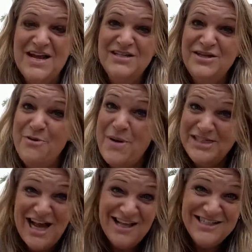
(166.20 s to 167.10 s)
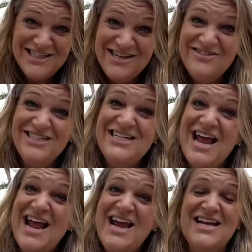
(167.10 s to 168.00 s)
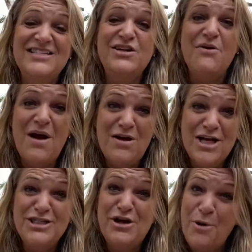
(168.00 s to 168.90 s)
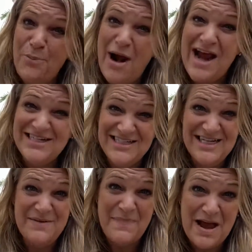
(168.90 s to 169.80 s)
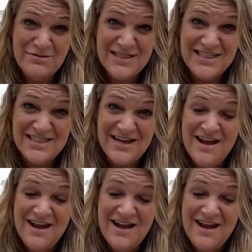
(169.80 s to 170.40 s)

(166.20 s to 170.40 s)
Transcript: So my challenge to you today is go out, start practicing bounce.